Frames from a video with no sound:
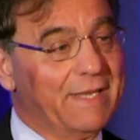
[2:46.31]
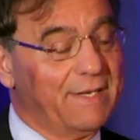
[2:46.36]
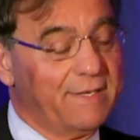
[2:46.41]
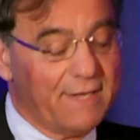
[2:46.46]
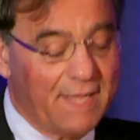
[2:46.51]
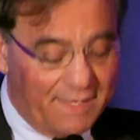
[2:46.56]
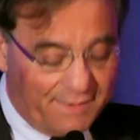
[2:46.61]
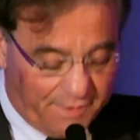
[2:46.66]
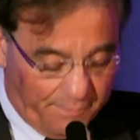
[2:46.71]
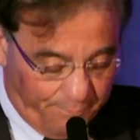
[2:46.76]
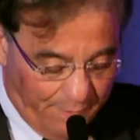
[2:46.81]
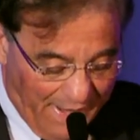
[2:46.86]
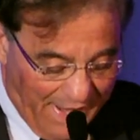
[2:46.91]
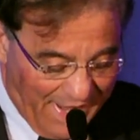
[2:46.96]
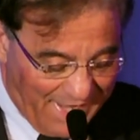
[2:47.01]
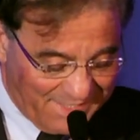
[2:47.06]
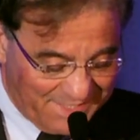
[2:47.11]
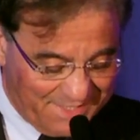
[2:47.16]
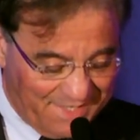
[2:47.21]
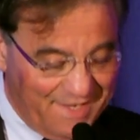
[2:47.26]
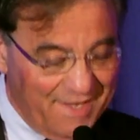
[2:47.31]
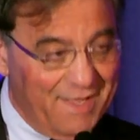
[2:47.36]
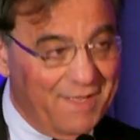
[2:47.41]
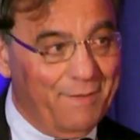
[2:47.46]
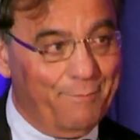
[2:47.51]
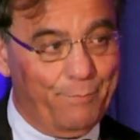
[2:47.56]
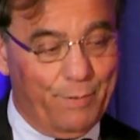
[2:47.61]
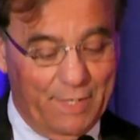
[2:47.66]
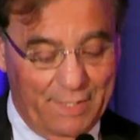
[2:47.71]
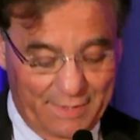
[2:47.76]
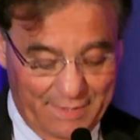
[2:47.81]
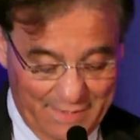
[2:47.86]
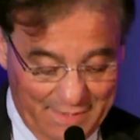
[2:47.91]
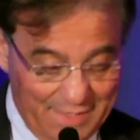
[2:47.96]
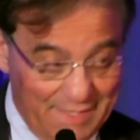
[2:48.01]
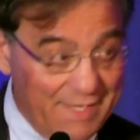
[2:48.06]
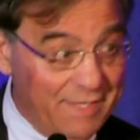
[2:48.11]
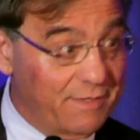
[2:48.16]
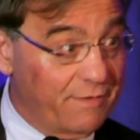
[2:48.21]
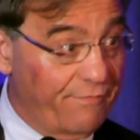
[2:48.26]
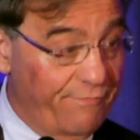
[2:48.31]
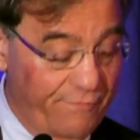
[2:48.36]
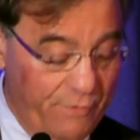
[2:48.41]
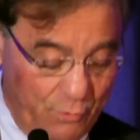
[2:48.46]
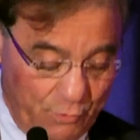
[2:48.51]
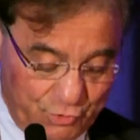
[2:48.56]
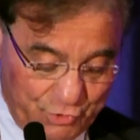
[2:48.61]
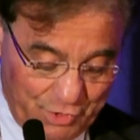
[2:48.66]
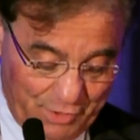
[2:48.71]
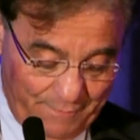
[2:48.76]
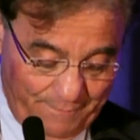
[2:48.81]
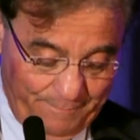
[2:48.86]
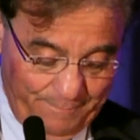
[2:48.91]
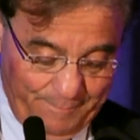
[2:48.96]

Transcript: Not the past, but in the future.